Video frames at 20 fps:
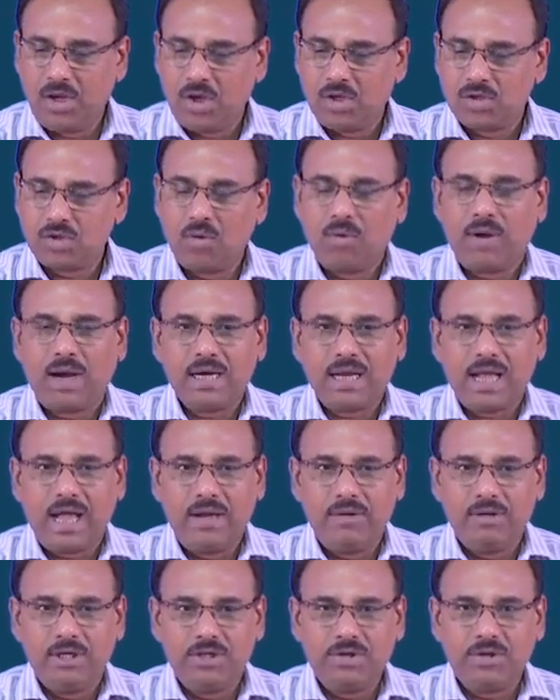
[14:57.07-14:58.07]
So, what
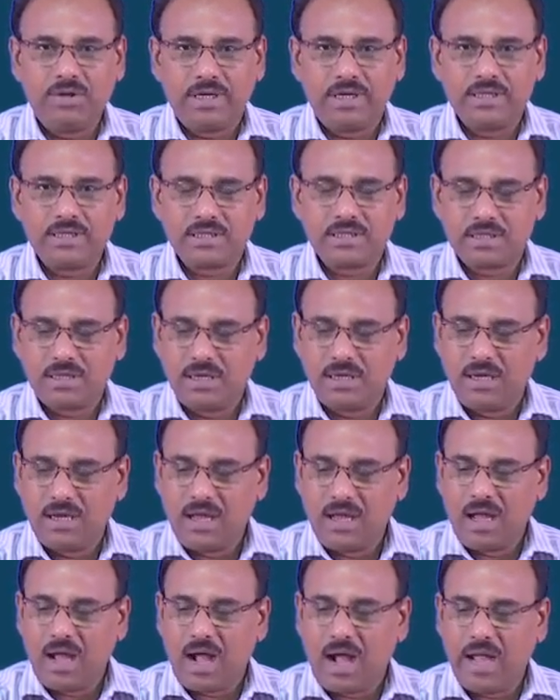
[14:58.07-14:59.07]
I will do is
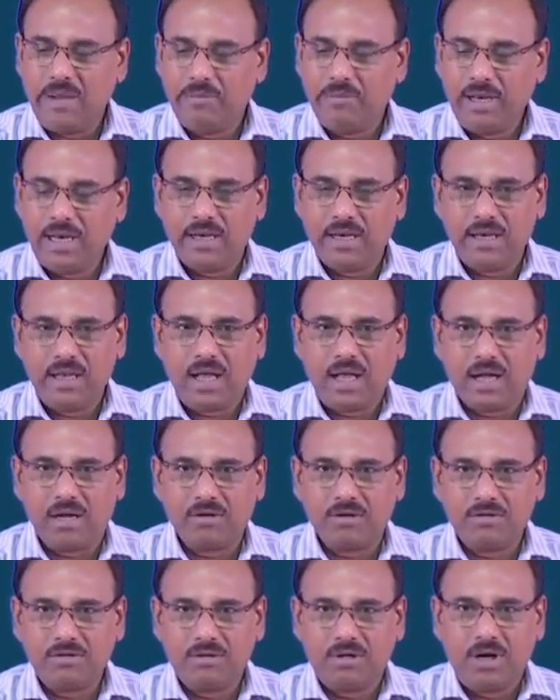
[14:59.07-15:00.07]
I will
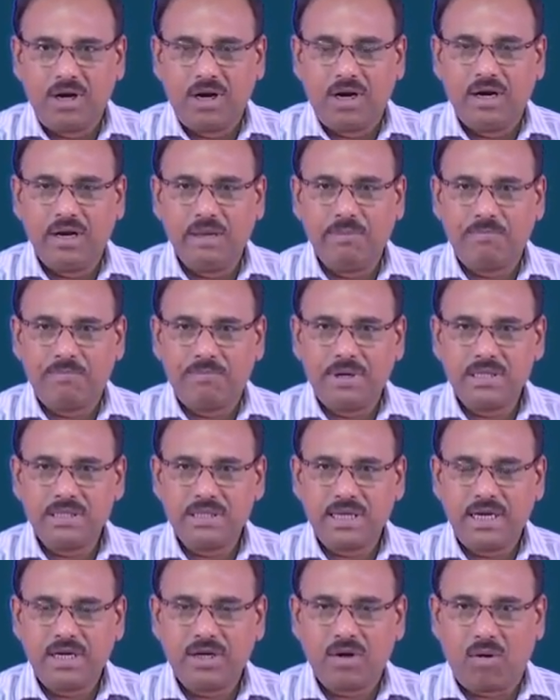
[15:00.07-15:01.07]
now
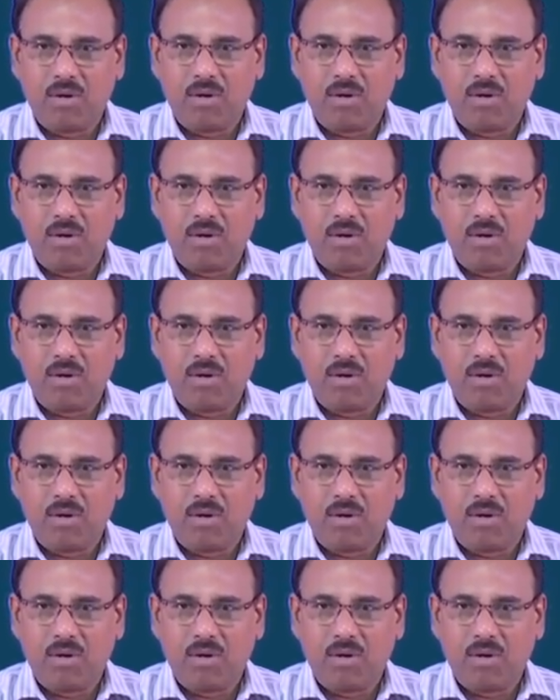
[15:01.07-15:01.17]
represent